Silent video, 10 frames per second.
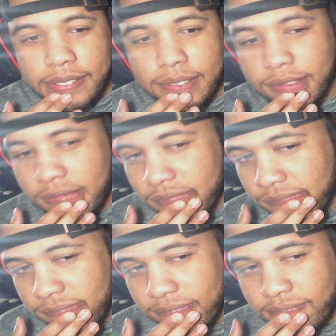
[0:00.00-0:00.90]
and health, and
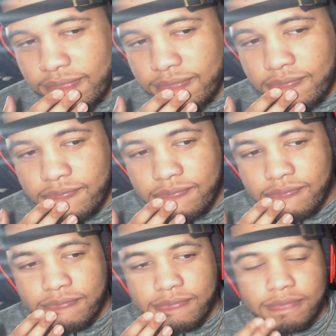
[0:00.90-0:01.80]
they're not even worried about
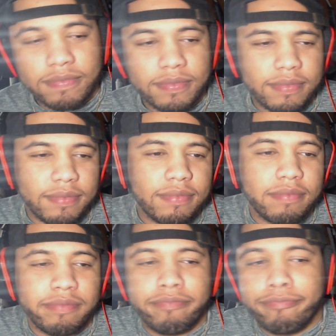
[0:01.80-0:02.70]
skill power. And skill
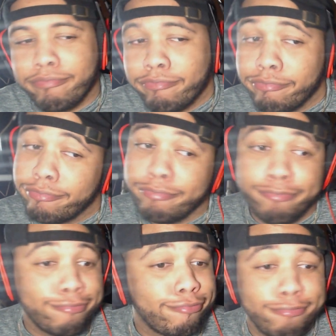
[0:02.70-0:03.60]
power wasn't
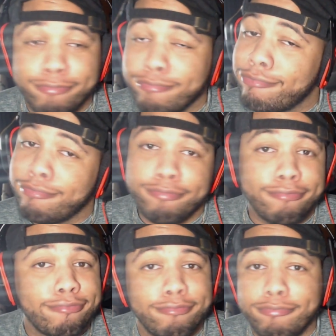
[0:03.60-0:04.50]
attractive to anybody
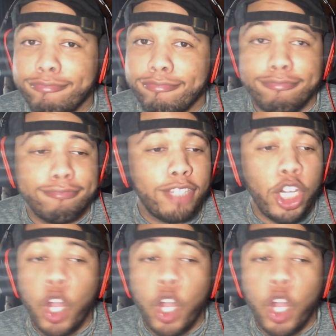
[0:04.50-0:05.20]
because it really wasn't